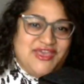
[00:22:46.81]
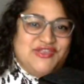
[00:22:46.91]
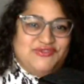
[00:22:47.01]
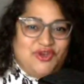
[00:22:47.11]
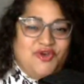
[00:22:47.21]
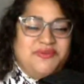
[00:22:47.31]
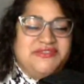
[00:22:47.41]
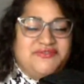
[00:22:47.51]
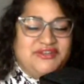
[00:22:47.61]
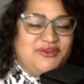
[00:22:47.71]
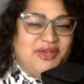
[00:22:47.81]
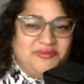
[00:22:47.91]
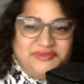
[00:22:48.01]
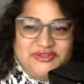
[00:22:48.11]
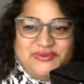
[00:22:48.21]
So I hope this video
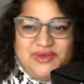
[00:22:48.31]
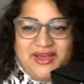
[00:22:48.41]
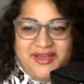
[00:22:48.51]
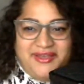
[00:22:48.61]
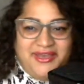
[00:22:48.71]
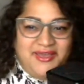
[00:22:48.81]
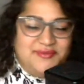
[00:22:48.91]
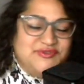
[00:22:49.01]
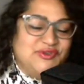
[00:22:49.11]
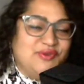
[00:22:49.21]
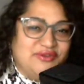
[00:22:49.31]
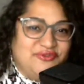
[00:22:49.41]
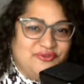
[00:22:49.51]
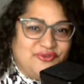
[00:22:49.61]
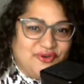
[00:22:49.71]
helped you. I am so
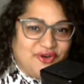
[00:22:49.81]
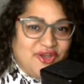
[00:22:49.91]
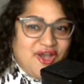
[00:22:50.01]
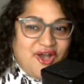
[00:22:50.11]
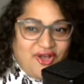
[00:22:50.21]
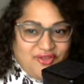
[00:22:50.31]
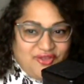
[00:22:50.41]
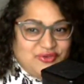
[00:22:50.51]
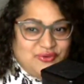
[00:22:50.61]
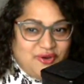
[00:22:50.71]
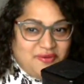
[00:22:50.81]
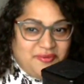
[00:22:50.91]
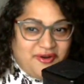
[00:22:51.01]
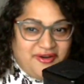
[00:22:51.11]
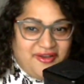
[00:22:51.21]
grateful for all of you who are
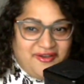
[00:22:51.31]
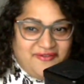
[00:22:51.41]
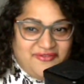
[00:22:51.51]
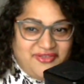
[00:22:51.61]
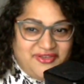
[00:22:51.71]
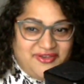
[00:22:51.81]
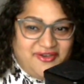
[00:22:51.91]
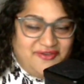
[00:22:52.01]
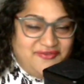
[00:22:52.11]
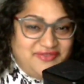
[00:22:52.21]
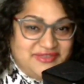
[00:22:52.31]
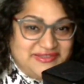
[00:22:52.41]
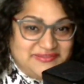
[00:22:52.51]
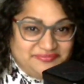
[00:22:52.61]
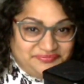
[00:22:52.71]
part of this